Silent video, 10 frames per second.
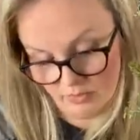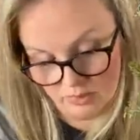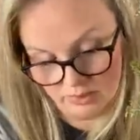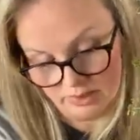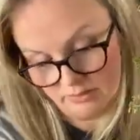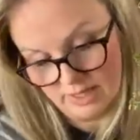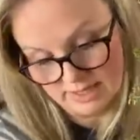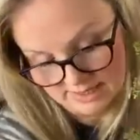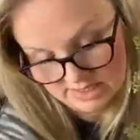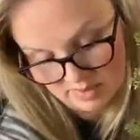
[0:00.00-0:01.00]
for really
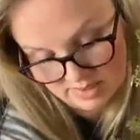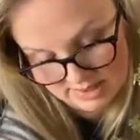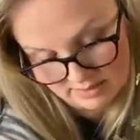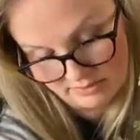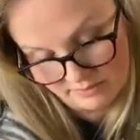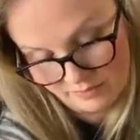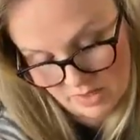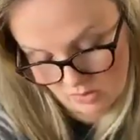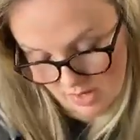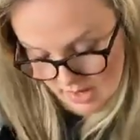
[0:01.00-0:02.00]
inexpensive.
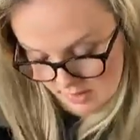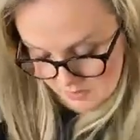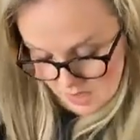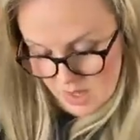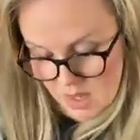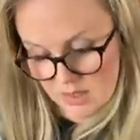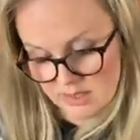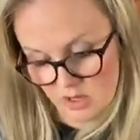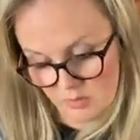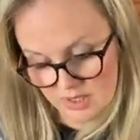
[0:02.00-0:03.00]
Okay,
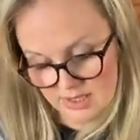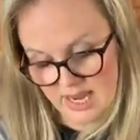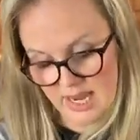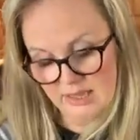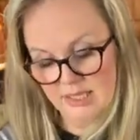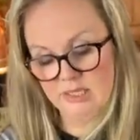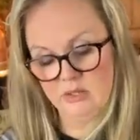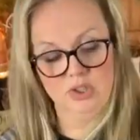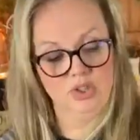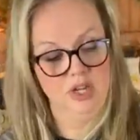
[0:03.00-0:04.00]
so I'm going to take these
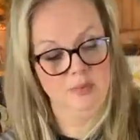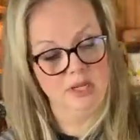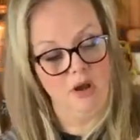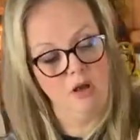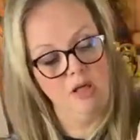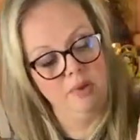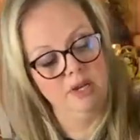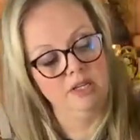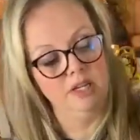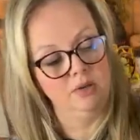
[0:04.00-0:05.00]
little strips, and all I'm
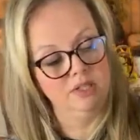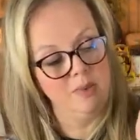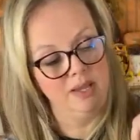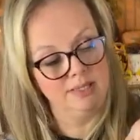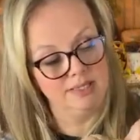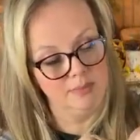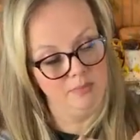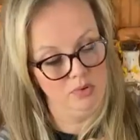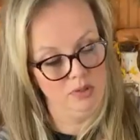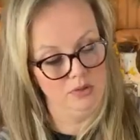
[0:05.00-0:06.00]
going to do is make a
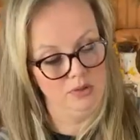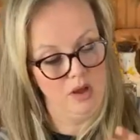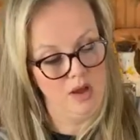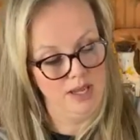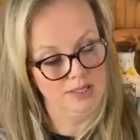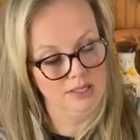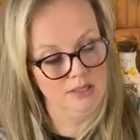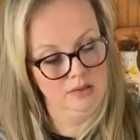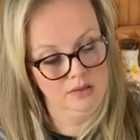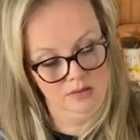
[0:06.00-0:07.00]
simple little knot.
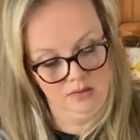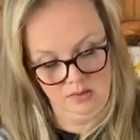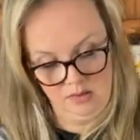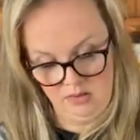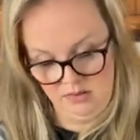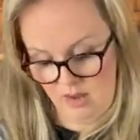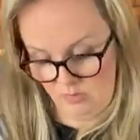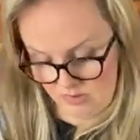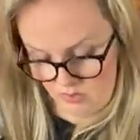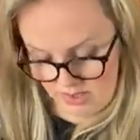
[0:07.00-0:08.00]

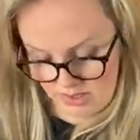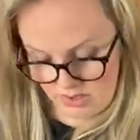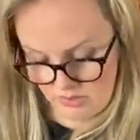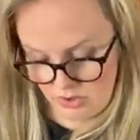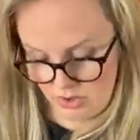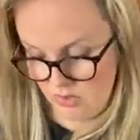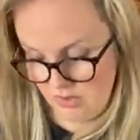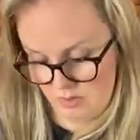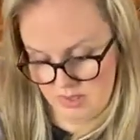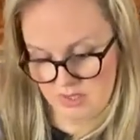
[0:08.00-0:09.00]
That one's way too
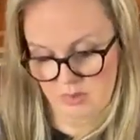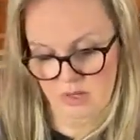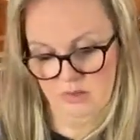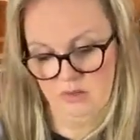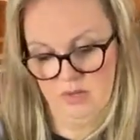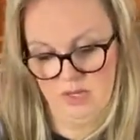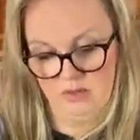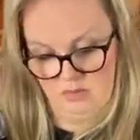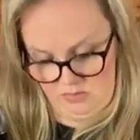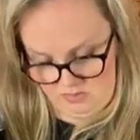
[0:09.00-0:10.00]
short. That must have been a little
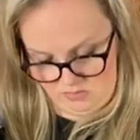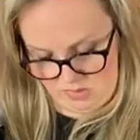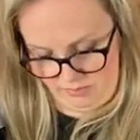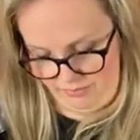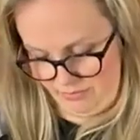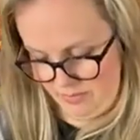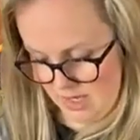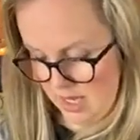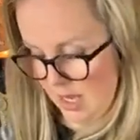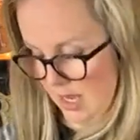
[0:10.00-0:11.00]
end. Oops.
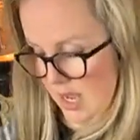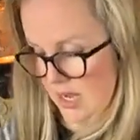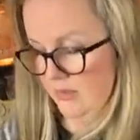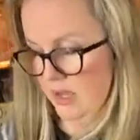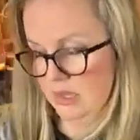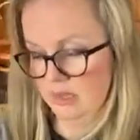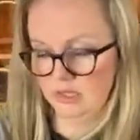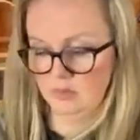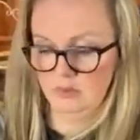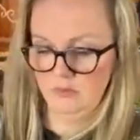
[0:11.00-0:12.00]
I didn't even cut
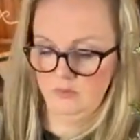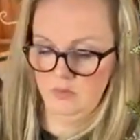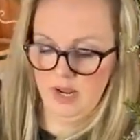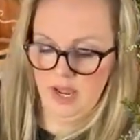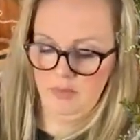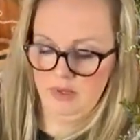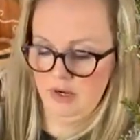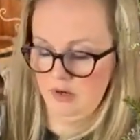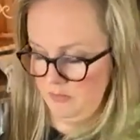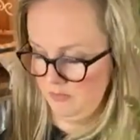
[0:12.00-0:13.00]
this one. What happened
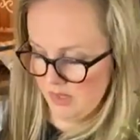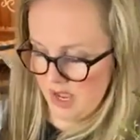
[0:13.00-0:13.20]
there?